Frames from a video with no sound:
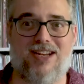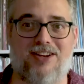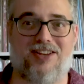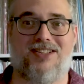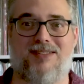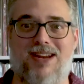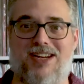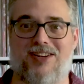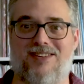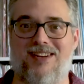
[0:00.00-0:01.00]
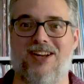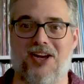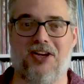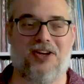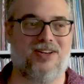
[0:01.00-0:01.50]

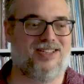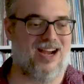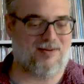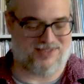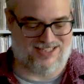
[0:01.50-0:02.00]
a good top